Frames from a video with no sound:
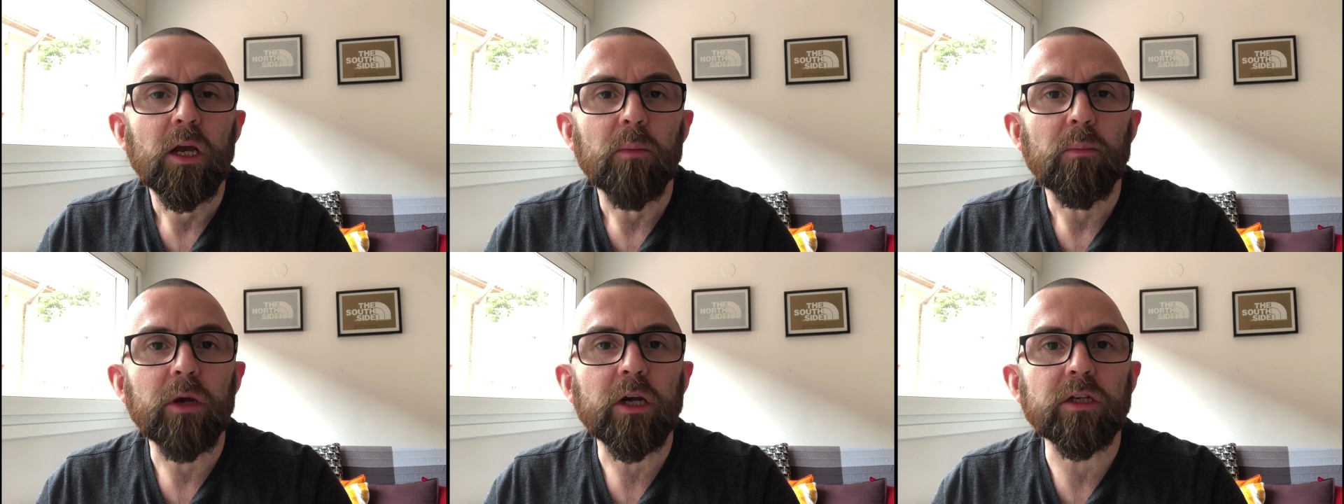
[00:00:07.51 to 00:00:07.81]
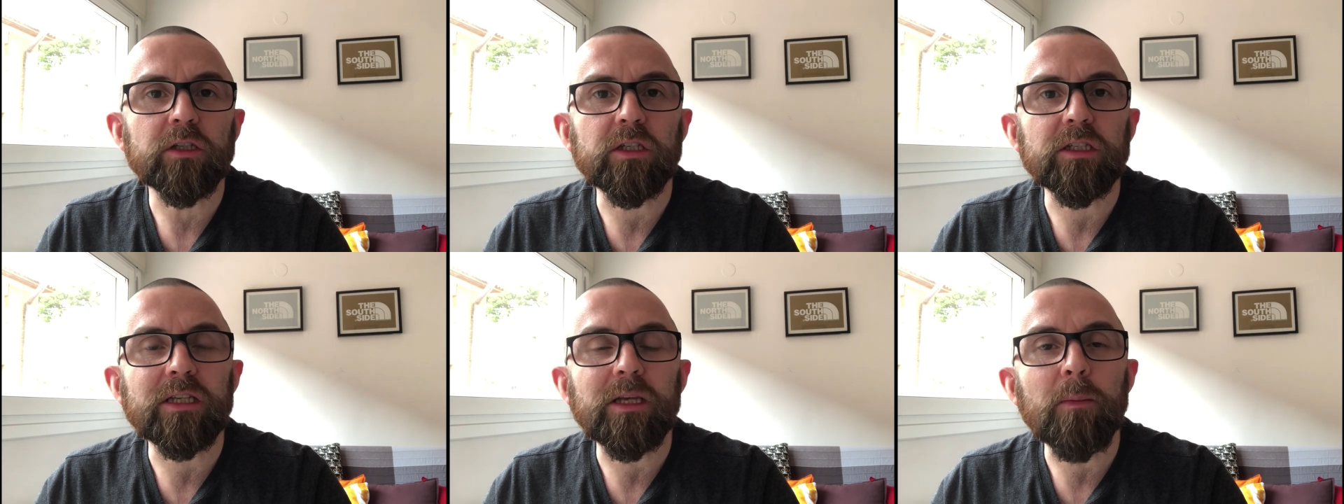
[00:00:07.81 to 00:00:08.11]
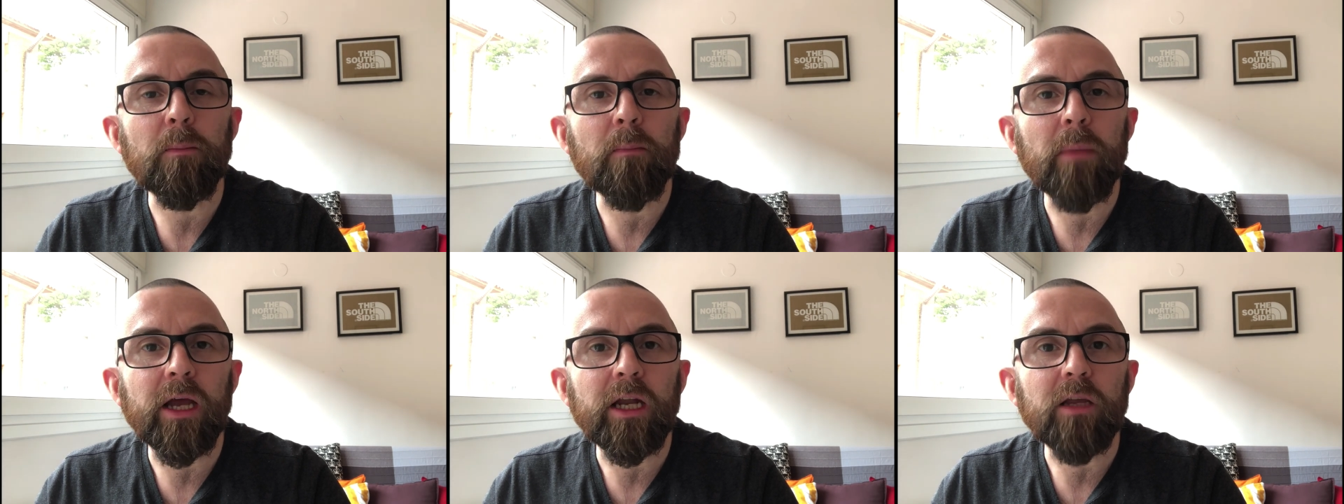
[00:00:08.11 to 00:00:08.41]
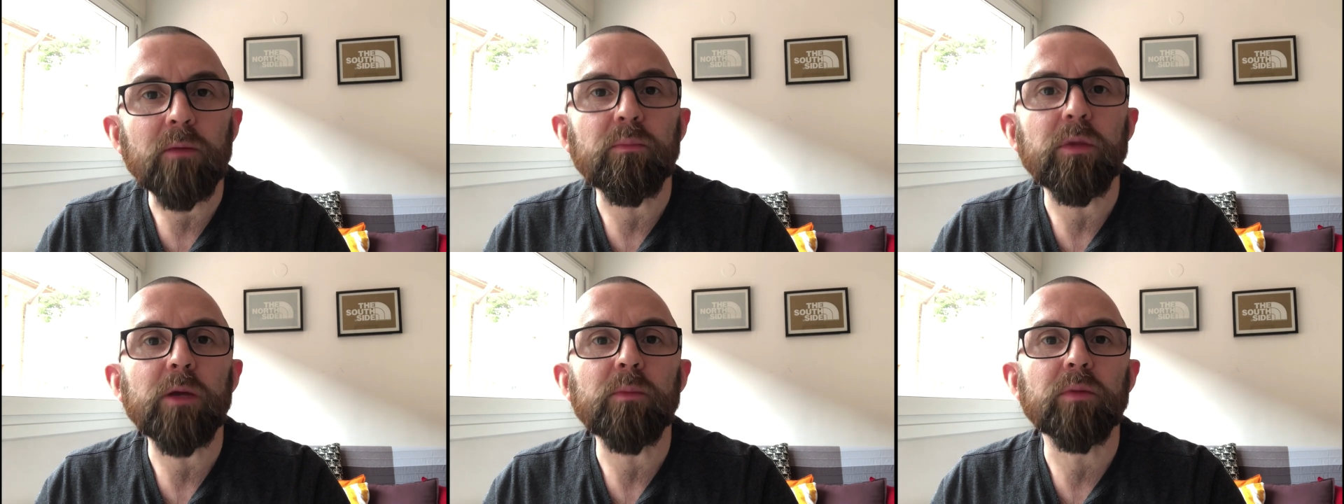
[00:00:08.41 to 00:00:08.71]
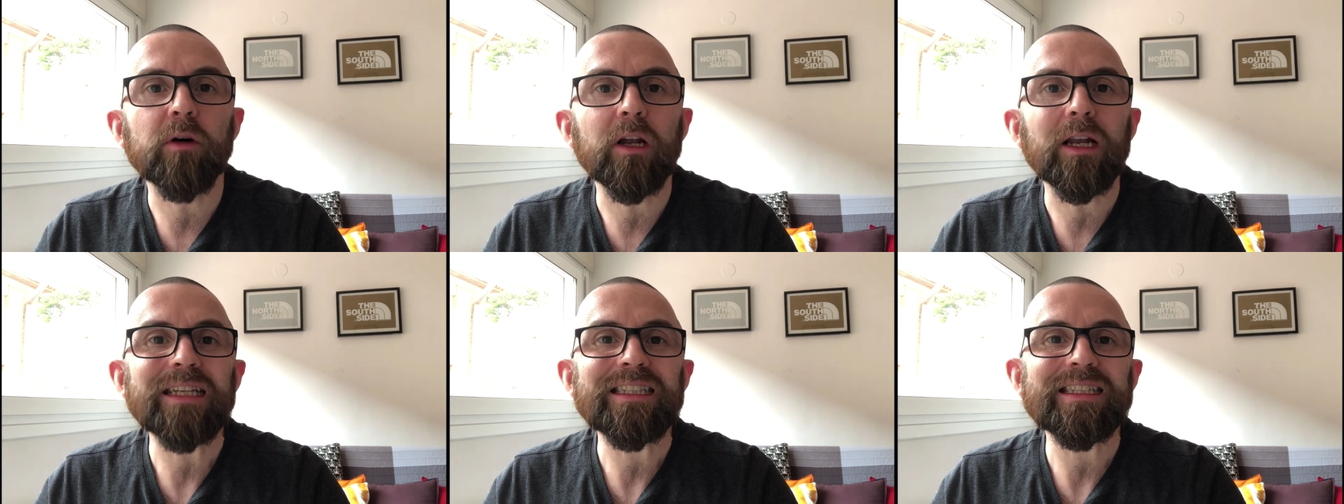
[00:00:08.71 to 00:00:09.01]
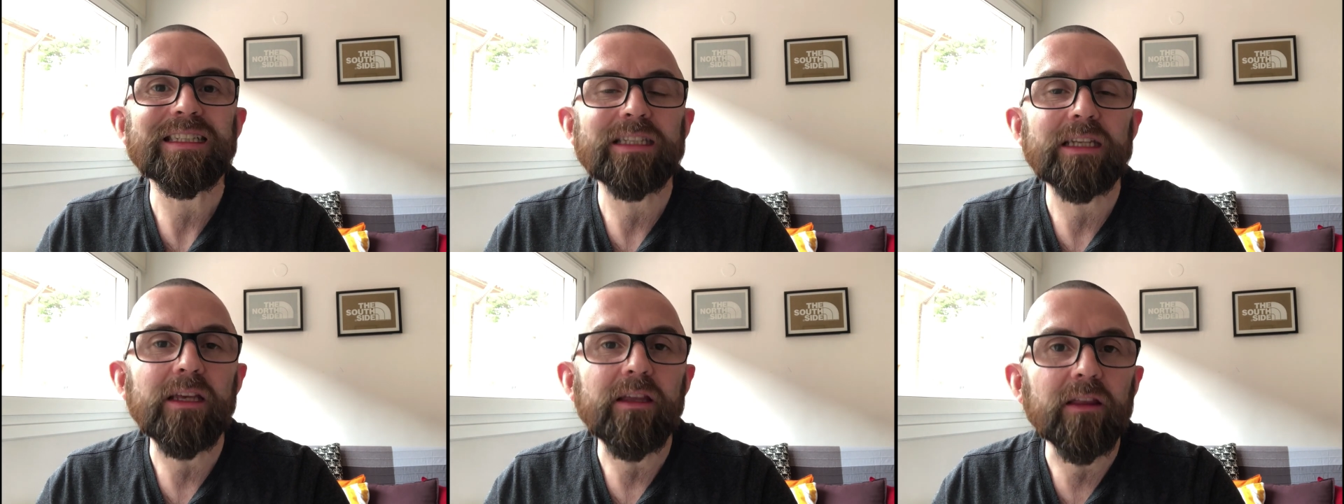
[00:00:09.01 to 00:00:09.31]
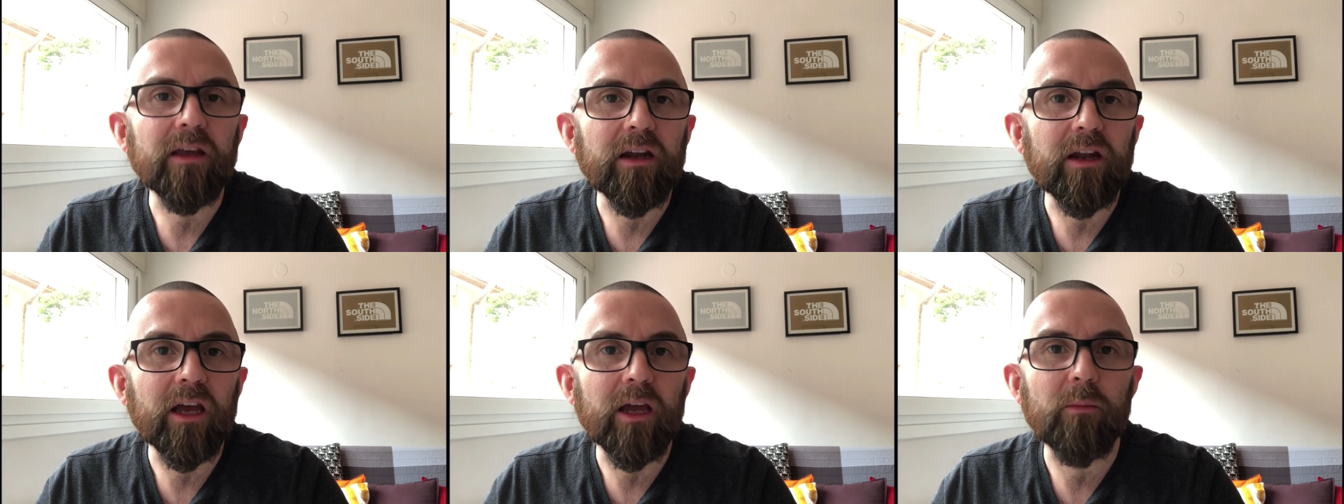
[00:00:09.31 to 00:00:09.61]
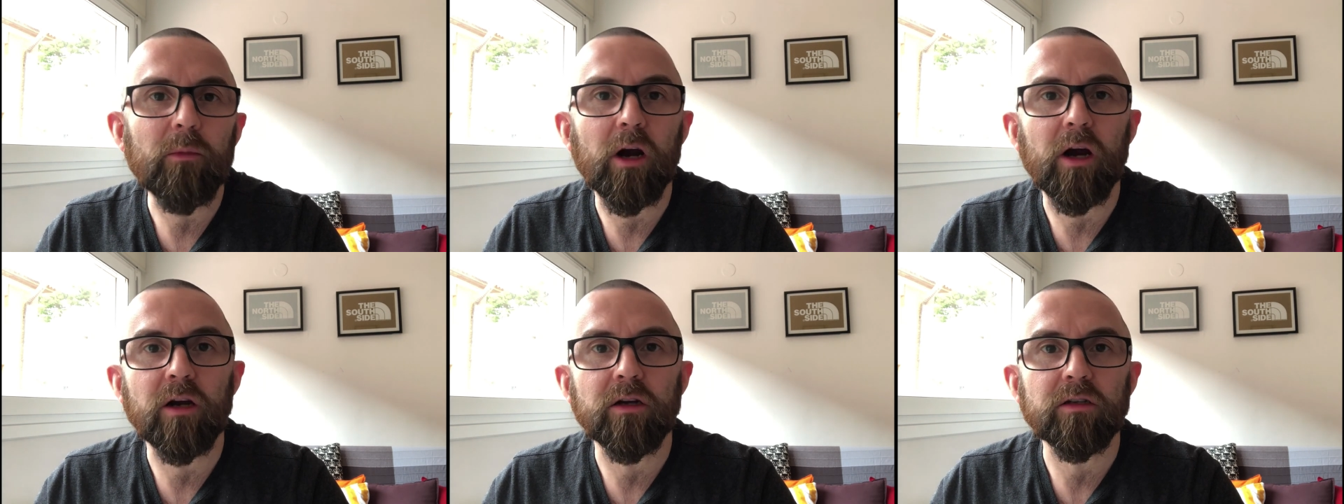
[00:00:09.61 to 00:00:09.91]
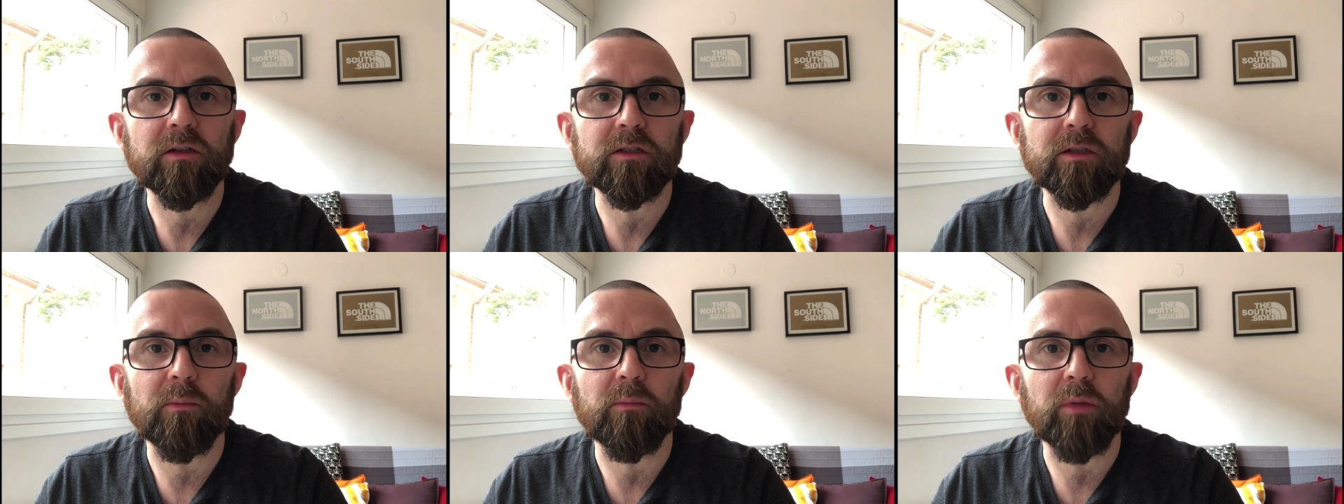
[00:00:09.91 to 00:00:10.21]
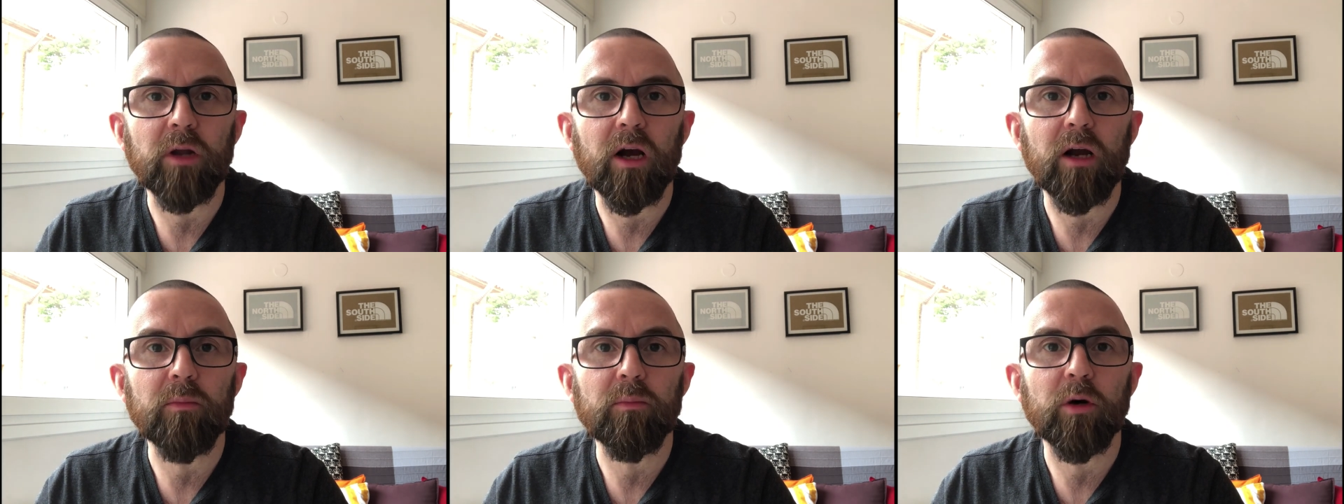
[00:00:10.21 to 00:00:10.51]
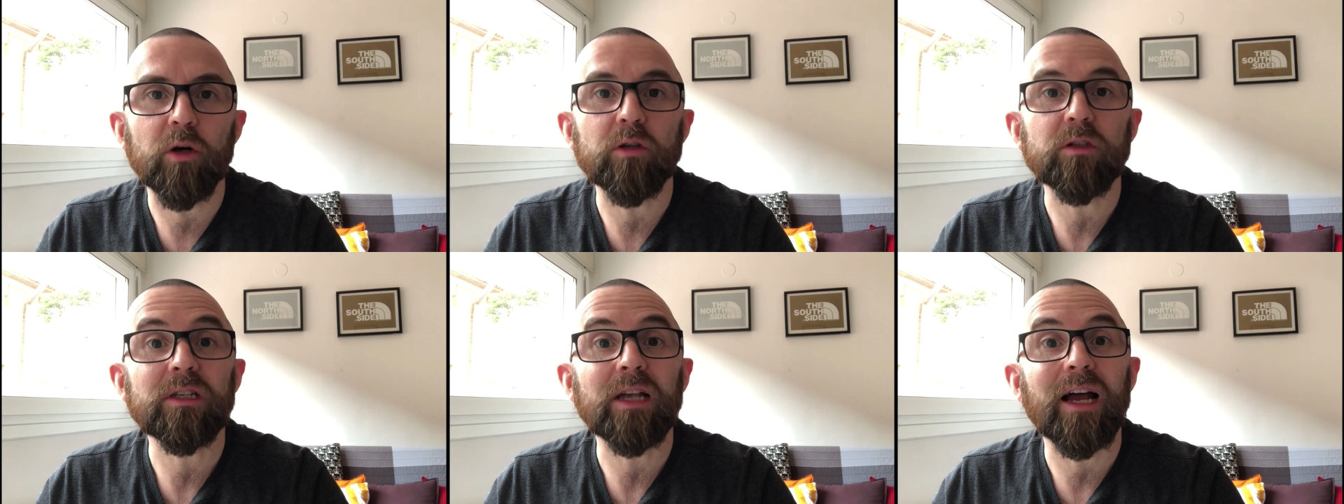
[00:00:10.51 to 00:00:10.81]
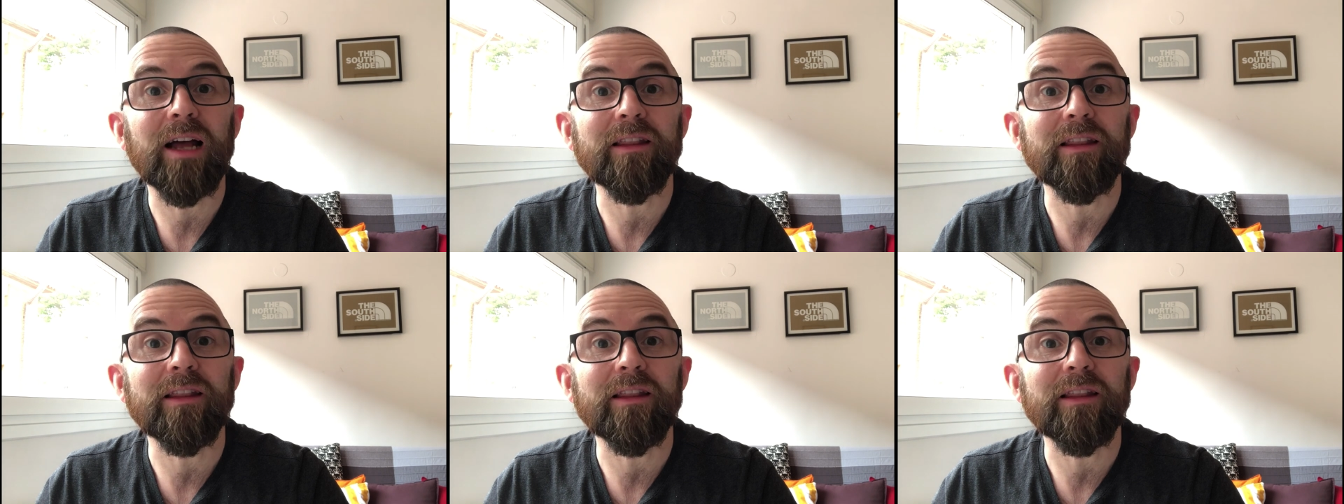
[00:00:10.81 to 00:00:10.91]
because you see, many people see the name articles and blog posts